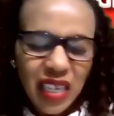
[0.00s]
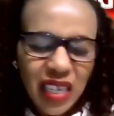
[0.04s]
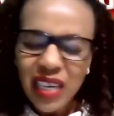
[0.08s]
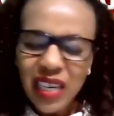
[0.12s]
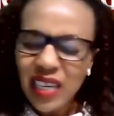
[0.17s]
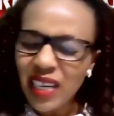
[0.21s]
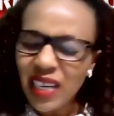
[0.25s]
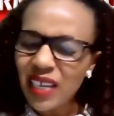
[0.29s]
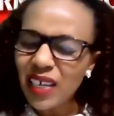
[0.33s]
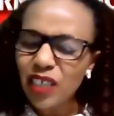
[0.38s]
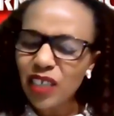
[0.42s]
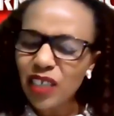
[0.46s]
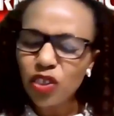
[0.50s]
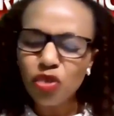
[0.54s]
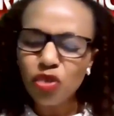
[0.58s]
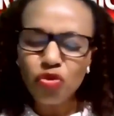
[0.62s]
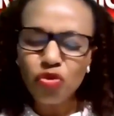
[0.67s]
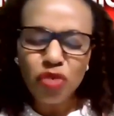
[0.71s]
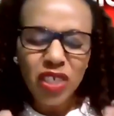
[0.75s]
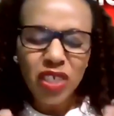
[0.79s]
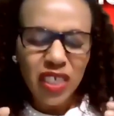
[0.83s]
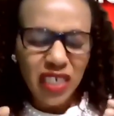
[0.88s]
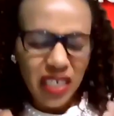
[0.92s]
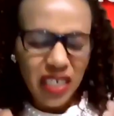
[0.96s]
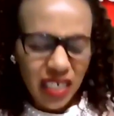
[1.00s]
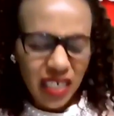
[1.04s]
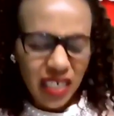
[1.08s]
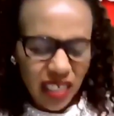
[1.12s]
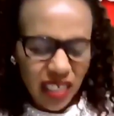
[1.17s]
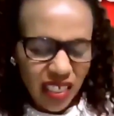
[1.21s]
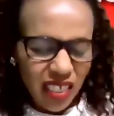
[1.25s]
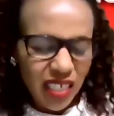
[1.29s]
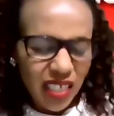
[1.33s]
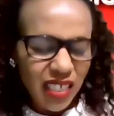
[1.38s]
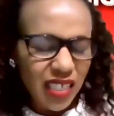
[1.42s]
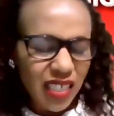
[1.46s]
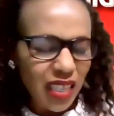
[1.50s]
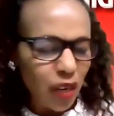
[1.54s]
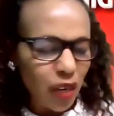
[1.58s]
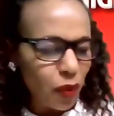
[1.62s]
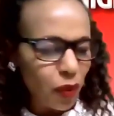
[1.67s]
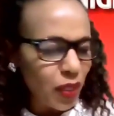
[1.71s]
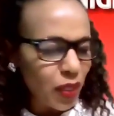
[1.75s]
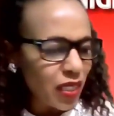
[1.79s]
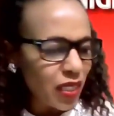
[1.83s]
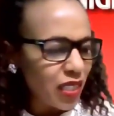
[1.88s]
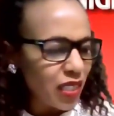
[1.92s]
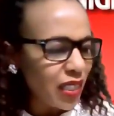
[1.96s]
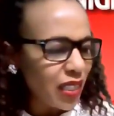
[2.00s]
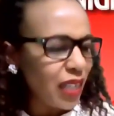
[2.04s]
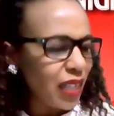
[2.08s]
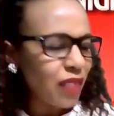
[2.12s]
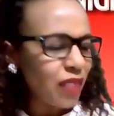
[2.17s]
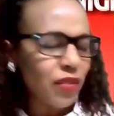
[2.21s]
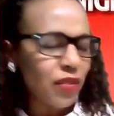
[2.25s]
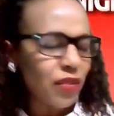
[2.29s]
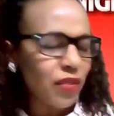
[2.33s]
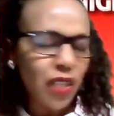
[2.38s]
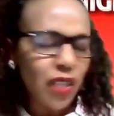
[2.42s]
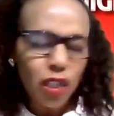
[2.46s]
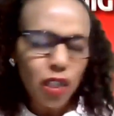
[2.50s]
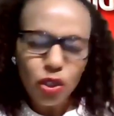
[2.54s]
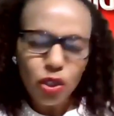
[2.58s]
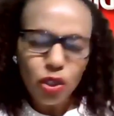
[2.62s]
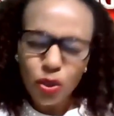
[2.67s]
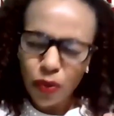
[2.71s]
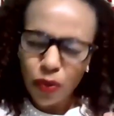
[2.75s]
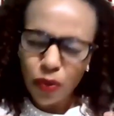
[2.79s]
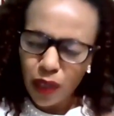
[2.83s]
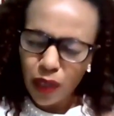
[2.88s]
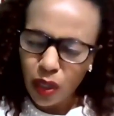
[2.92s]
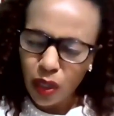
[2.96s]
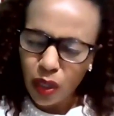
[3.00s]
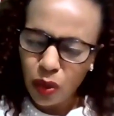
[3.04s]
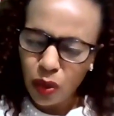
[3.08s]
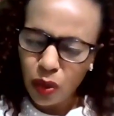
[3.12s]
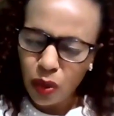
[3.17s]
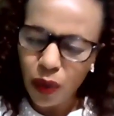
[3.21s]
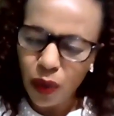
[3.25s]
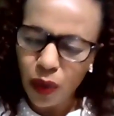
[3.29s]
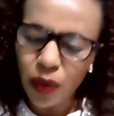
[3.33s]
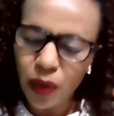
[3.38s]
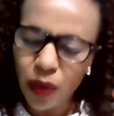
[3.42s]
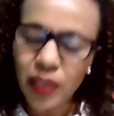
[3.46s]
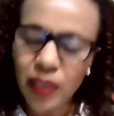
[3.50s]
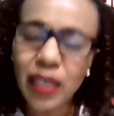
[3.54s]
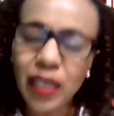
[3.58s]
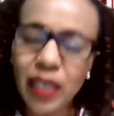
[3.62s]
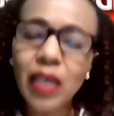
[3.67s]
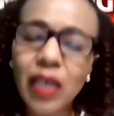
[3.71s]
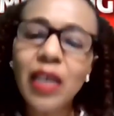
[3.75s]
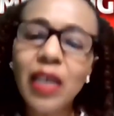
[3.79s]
Let us release ourselves to the Lord.